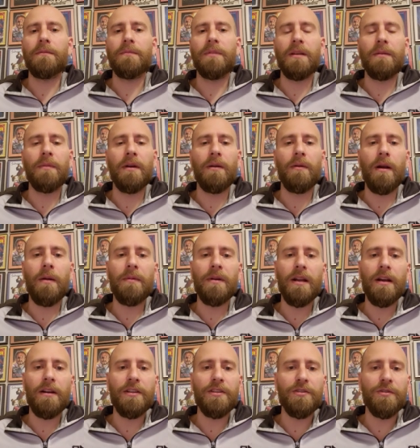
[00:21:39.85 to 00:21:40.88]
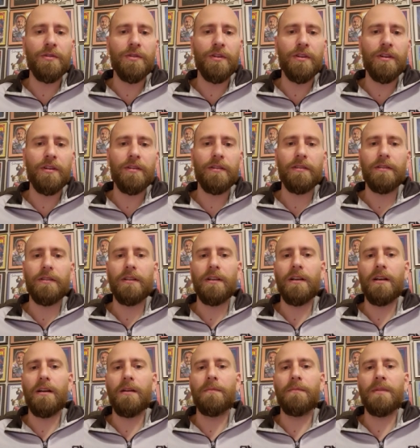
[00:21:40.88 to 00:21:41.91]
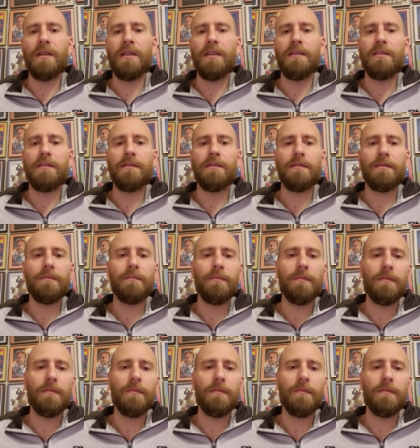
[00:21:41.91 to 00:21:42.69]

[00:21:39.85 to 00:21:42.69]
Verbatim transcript: played by Robert Downey Jr., um, he's,